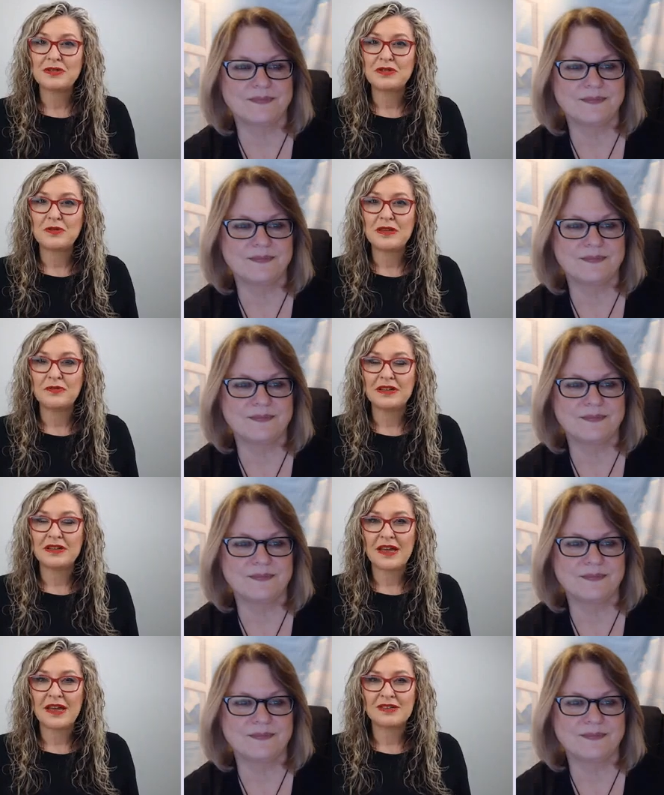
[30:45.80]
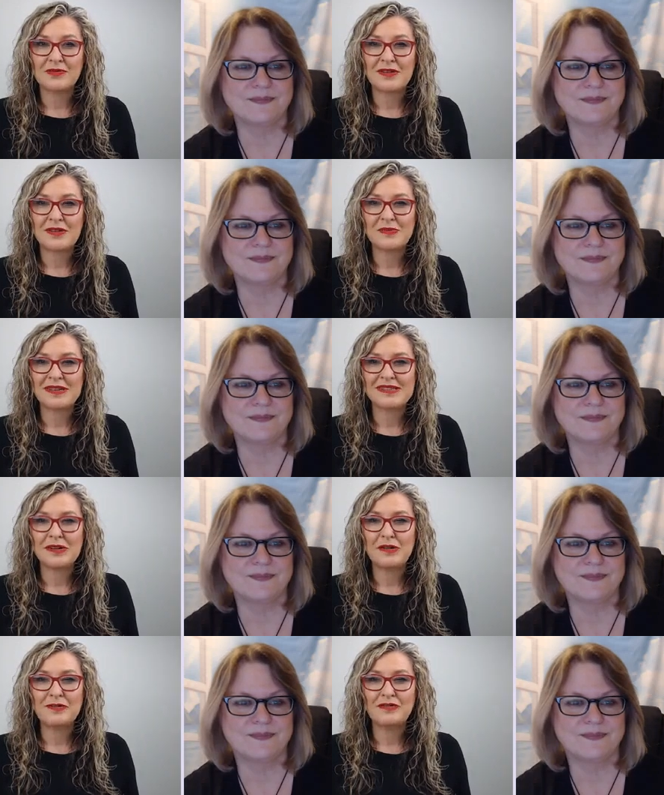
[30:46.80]
Speaker 1: sure that you reach out to Rose or
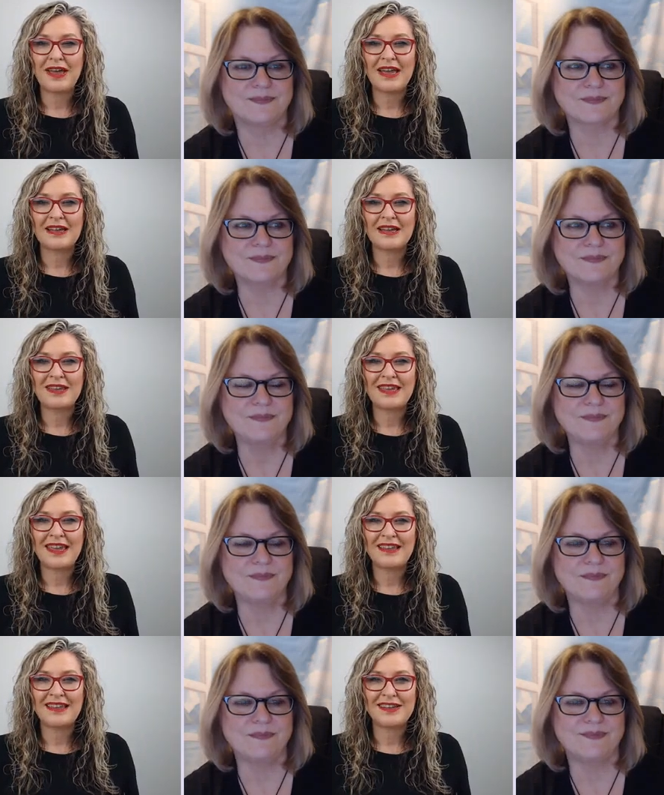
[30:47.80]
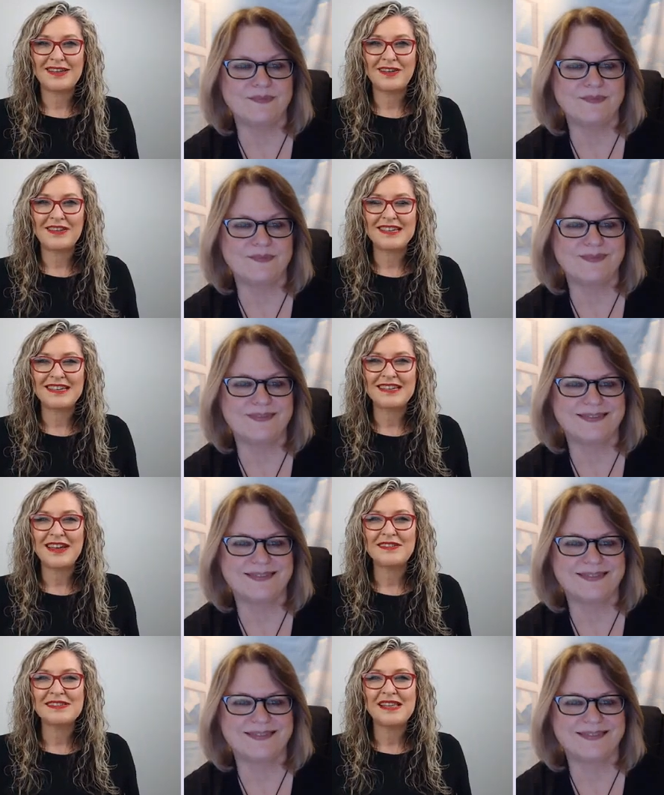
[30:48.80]
myself and we can send you the
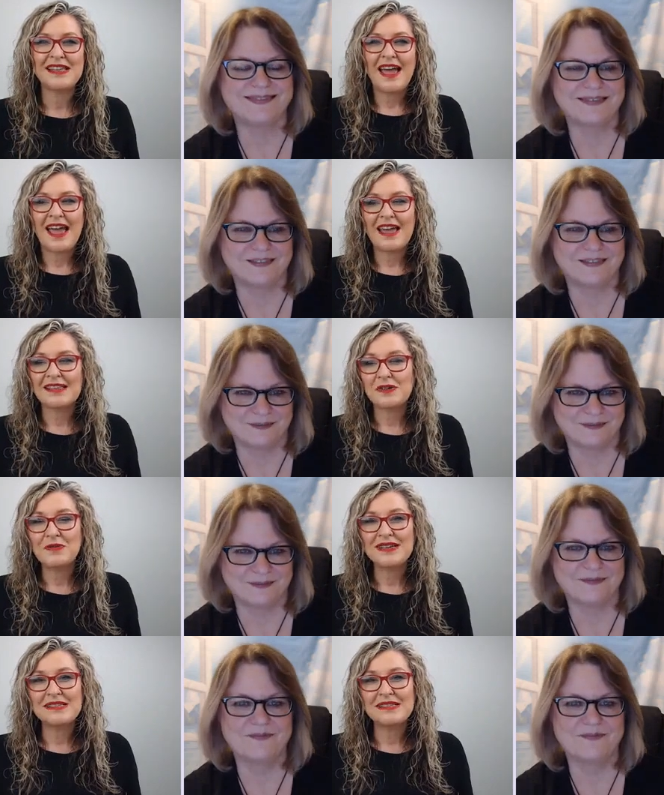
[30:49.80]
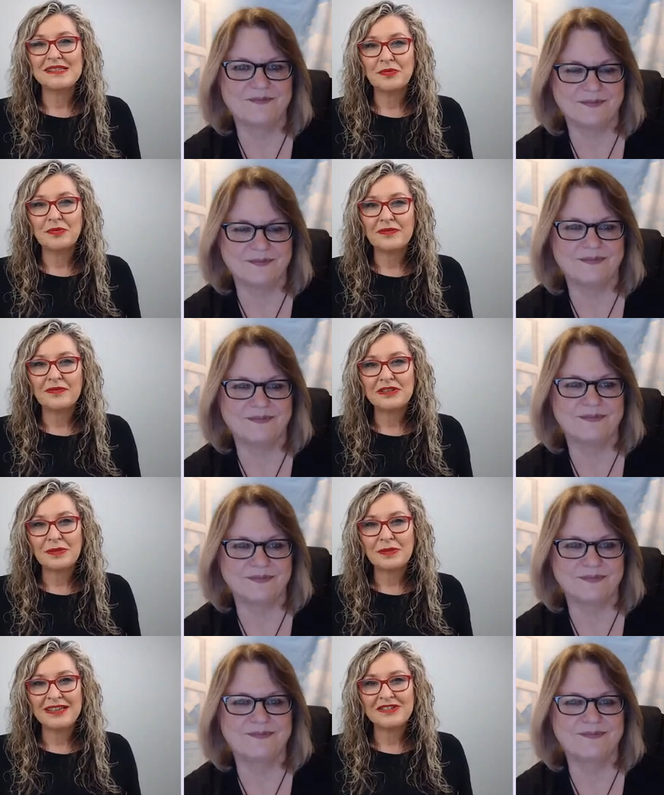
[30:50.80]
details. As always, it's a privilege and
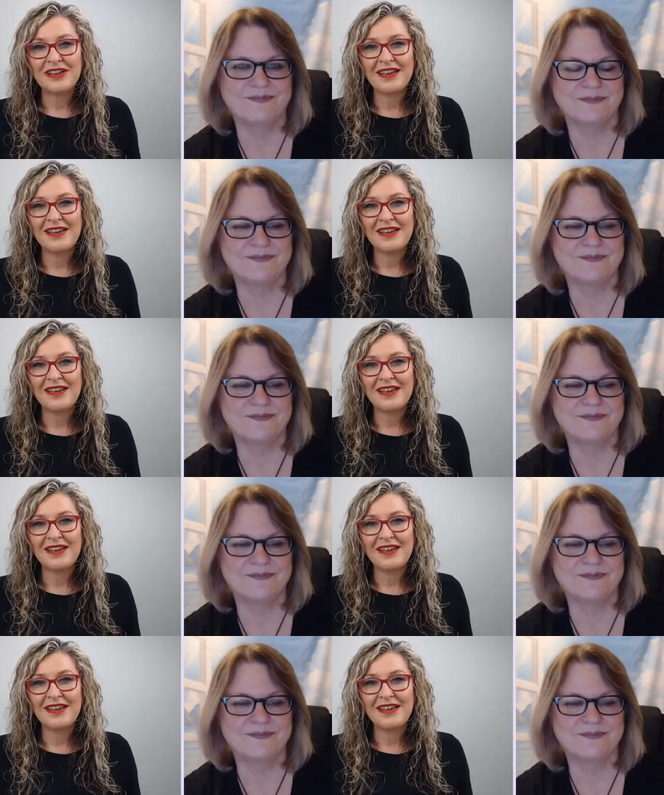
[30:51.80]
pleasure.